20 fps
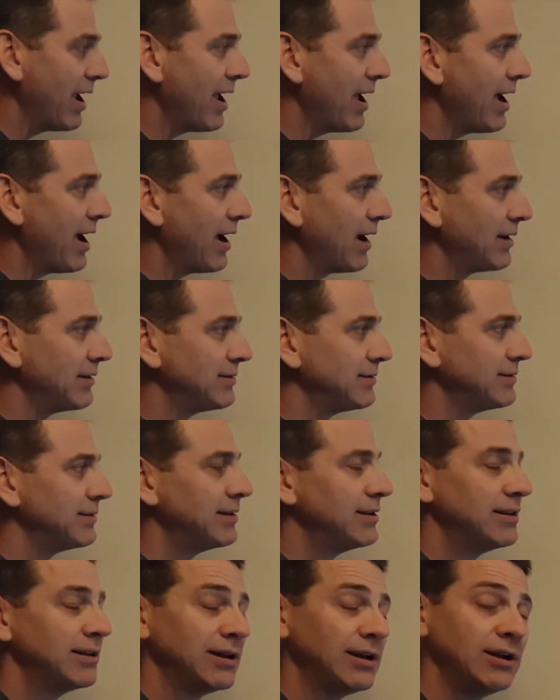x.
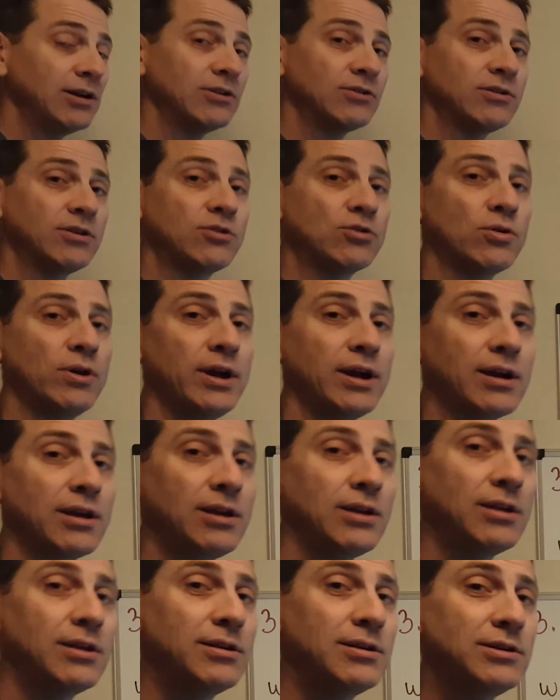But here's the trick.
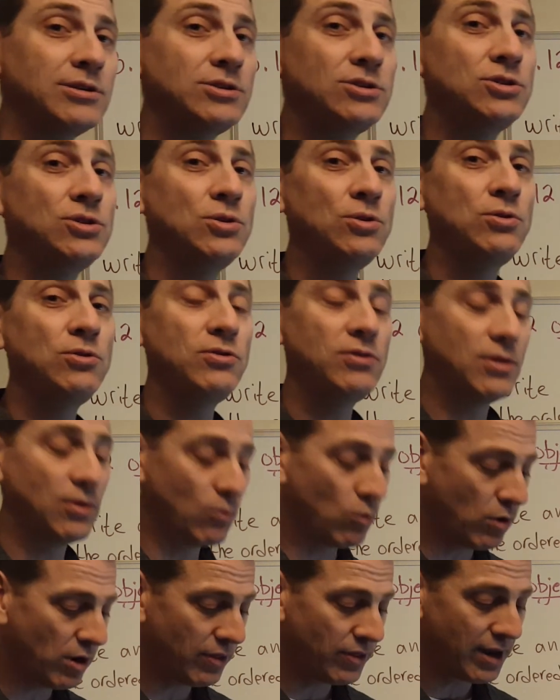Choose the
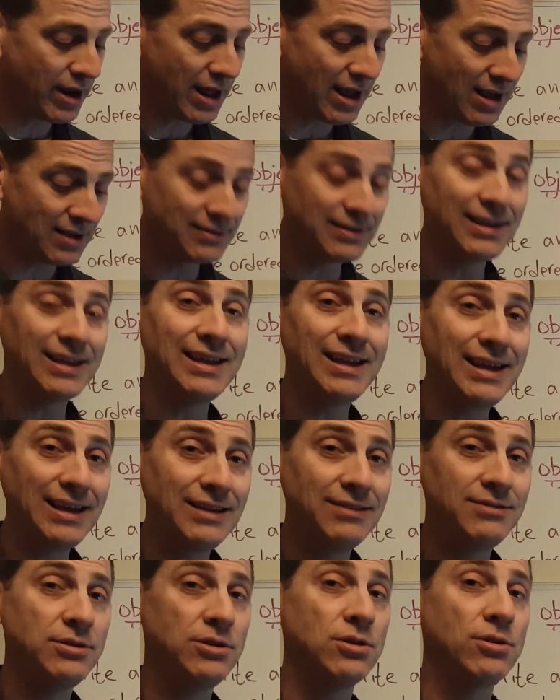one that has the
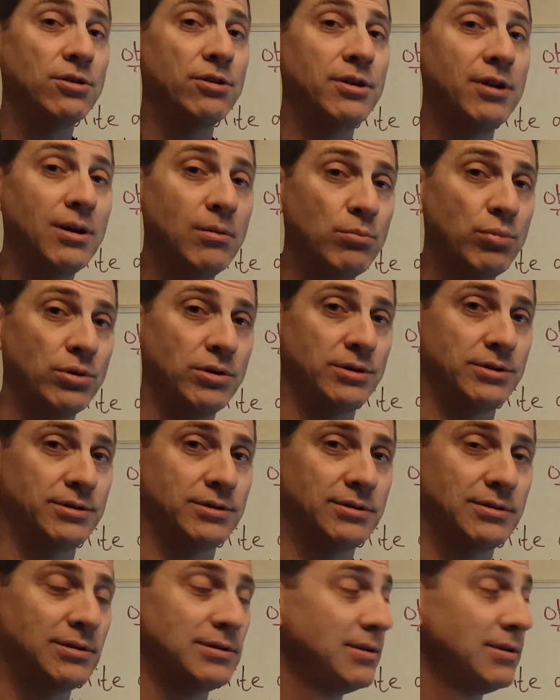easier numbers.